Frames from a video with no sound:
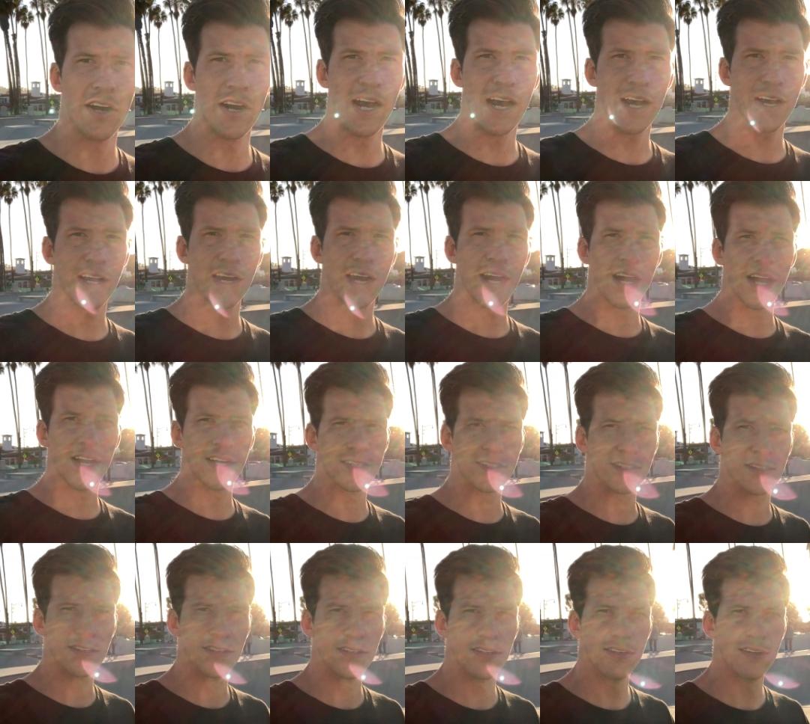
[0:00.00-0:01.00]
right, guys,
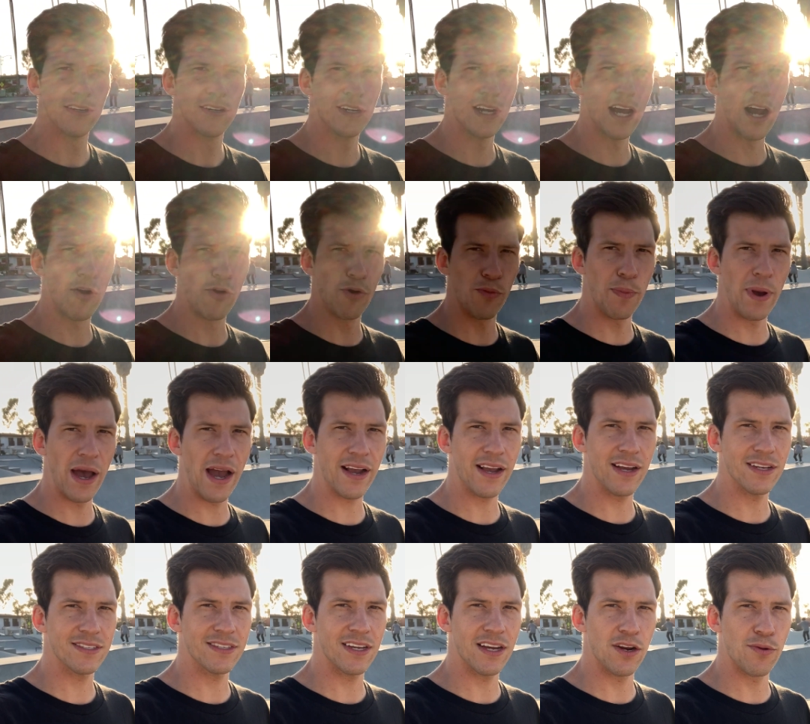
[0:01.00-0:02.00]
now we're back
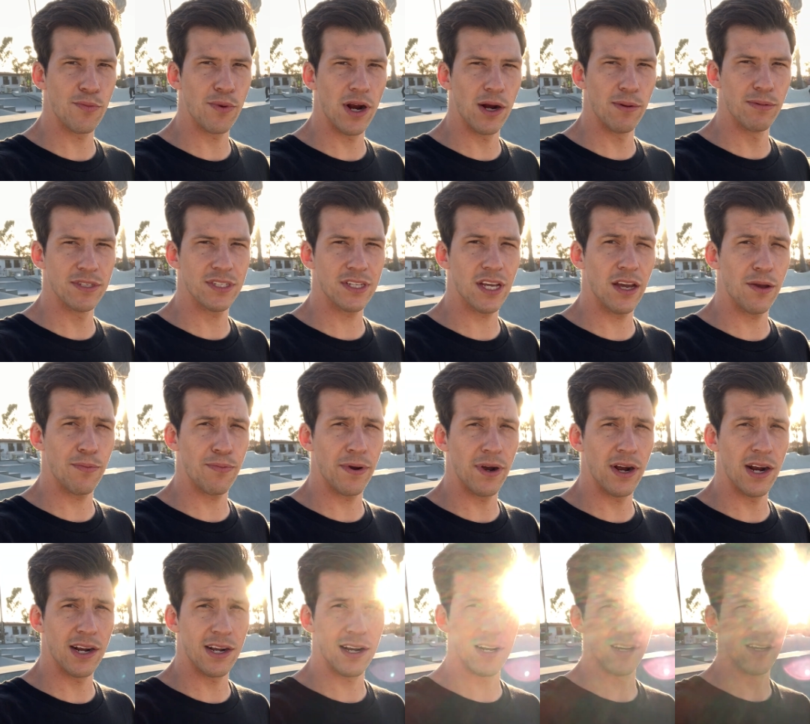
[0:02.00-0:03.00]
at Santa Barbara Skate Park